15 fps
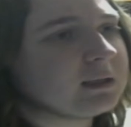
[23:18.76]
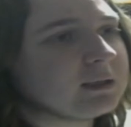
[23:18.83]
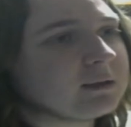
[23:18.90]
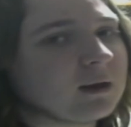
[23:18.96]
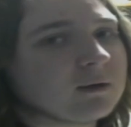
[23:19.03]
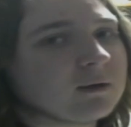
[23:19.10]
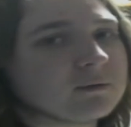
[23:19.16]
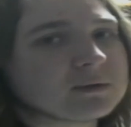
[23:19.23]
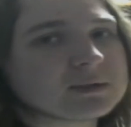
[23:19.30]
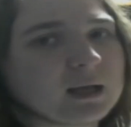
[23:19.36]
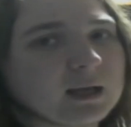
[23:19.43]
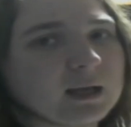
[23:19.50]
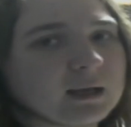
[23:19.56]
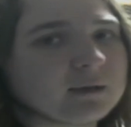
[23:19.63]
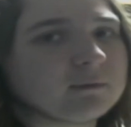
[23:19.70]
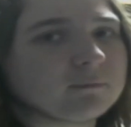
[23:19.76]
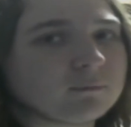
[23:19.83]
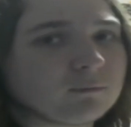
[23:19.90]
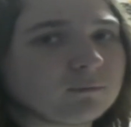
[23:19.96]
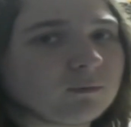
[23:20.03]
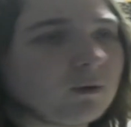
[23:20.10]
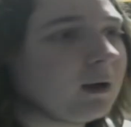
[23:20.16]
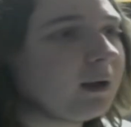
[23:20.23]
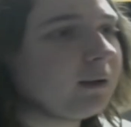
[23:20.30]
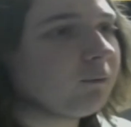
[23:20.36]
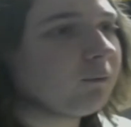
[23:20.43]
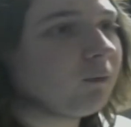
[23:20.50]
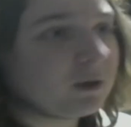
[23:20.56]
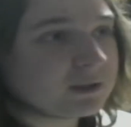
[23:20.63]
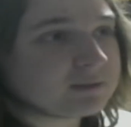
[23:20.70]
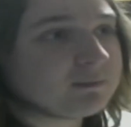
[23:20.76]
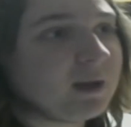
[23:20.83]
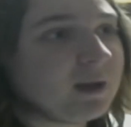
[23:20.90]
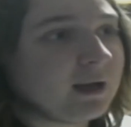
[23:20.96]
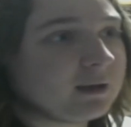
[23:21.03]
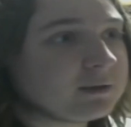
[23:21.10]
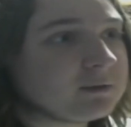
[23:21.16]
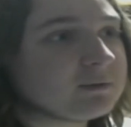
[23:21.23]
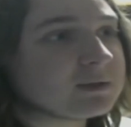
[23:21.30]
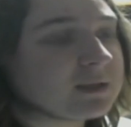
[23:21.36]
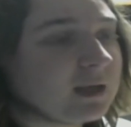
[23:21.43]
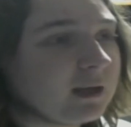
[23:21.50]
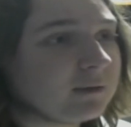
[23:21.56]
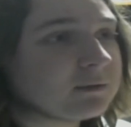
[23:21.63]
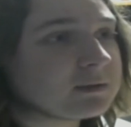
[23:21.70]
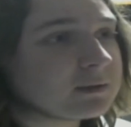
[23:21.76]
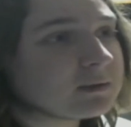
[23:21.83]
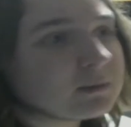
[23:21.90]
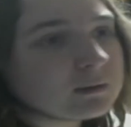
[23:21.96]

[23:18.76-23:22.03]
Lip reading: goes and walks back to his house.